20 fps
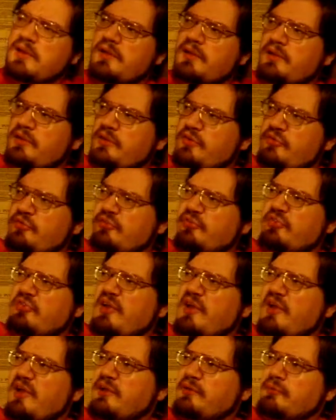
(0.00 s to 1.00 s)
You
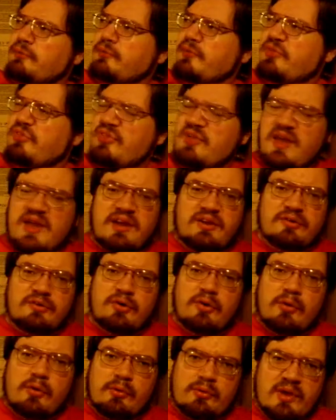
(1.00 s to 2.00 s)
start with the end
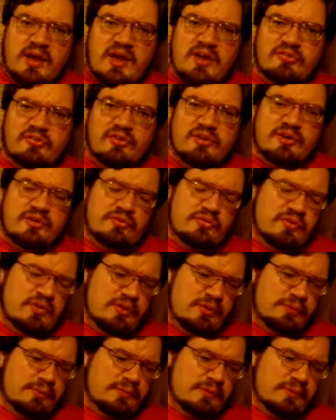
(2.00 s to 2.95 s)
goal. How's it going to feel?